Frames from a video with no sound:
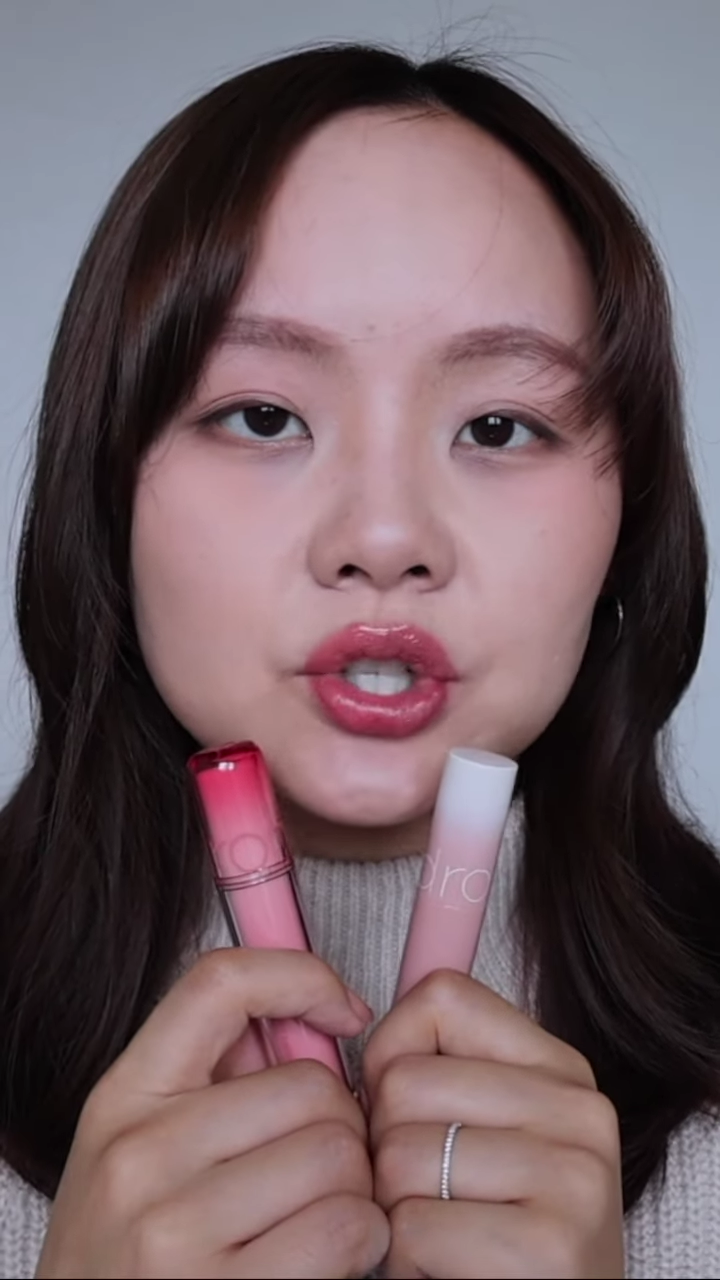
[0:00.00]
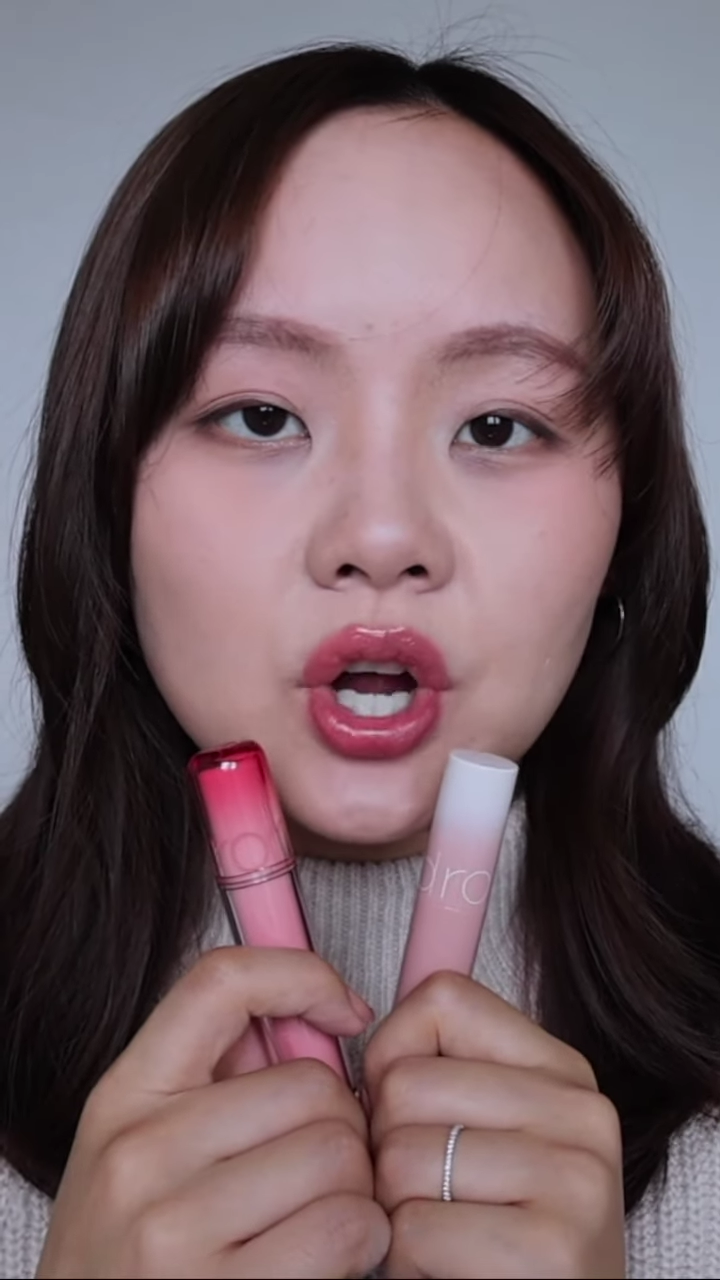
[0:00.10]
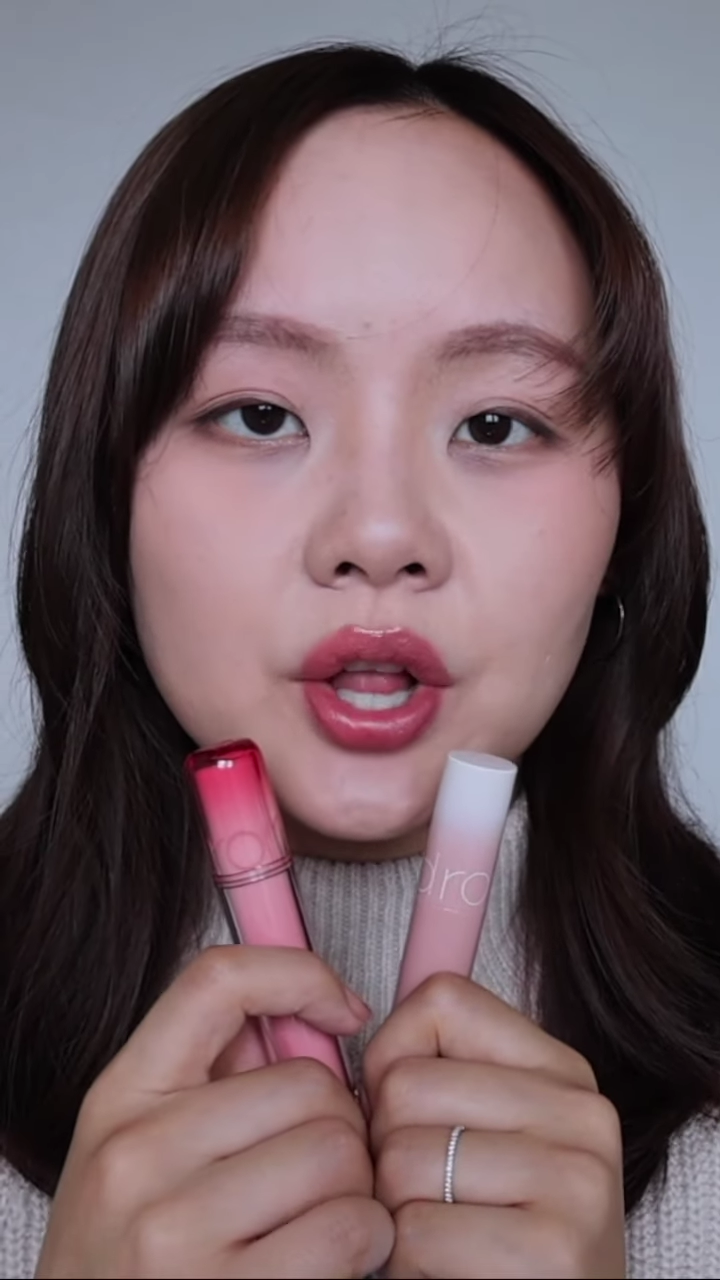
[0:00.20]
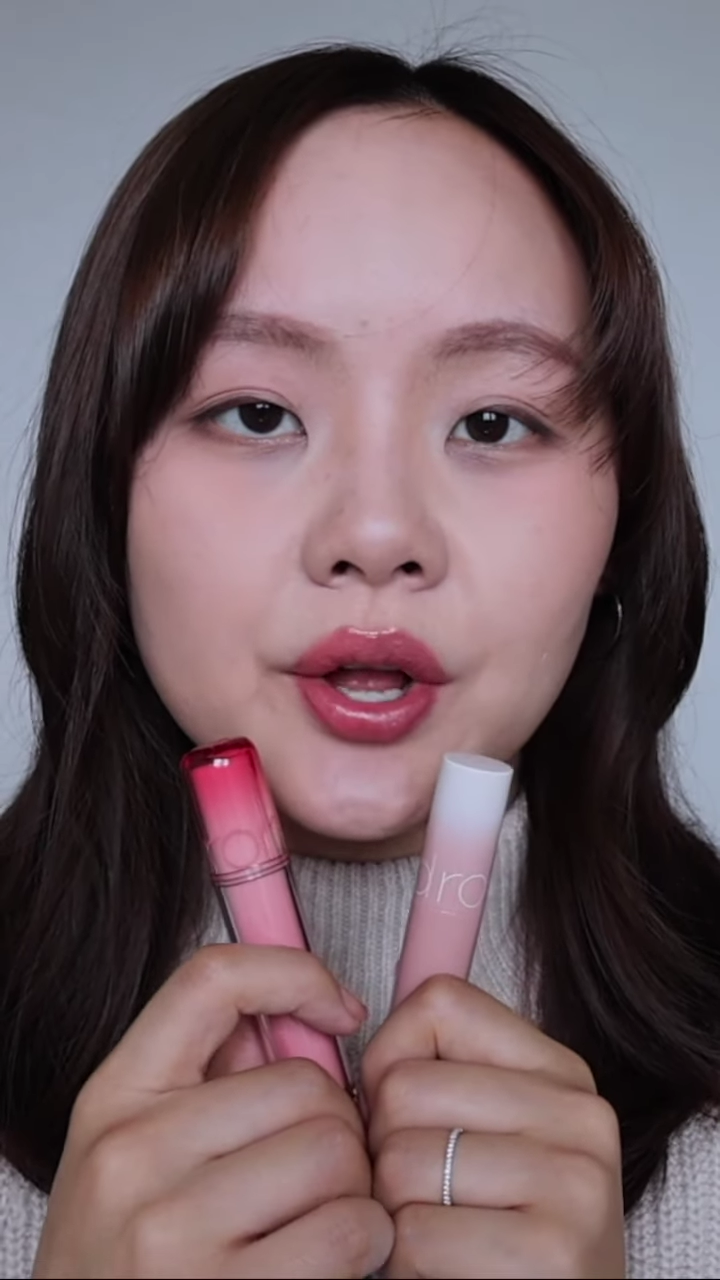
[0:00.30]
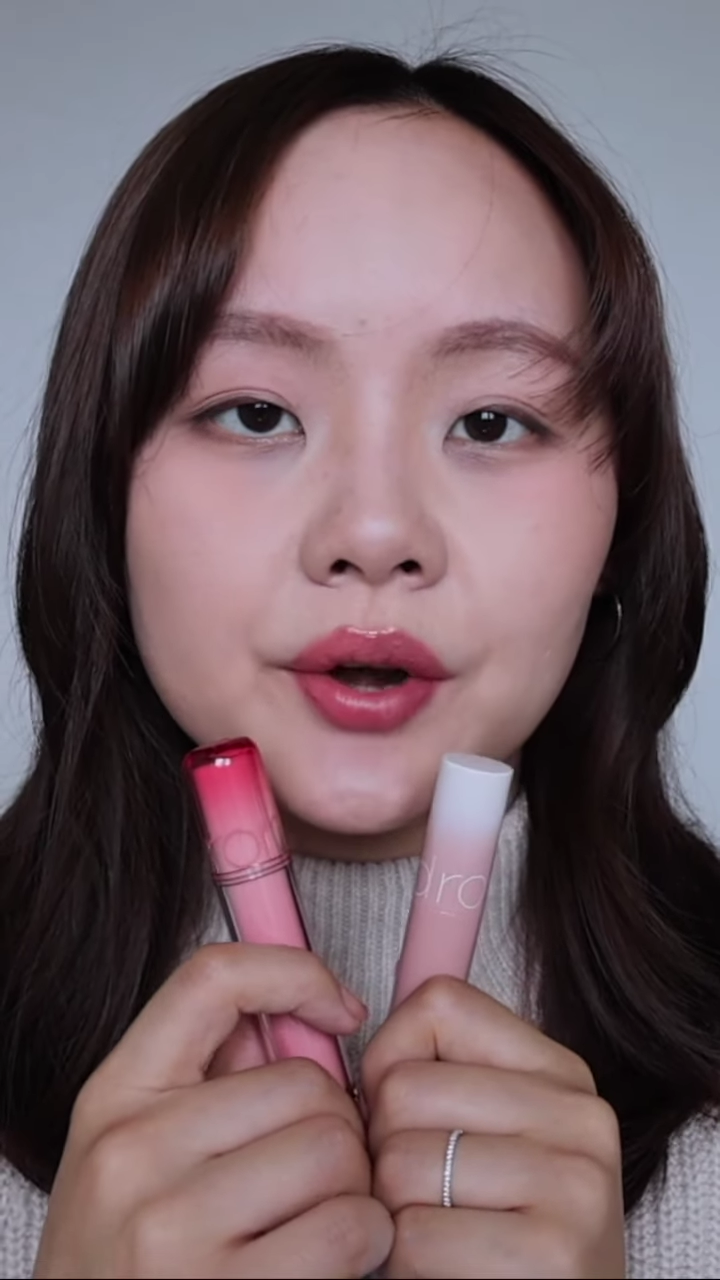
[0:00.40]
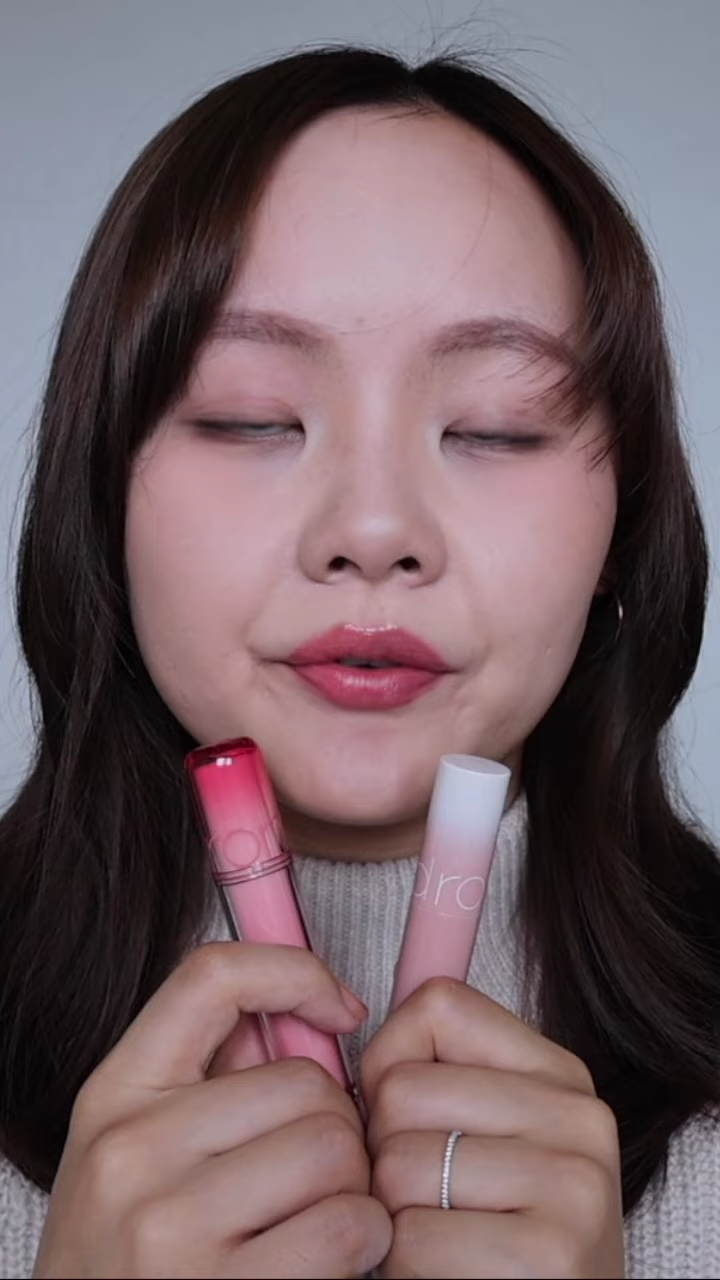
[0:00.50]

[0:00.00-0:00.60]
color.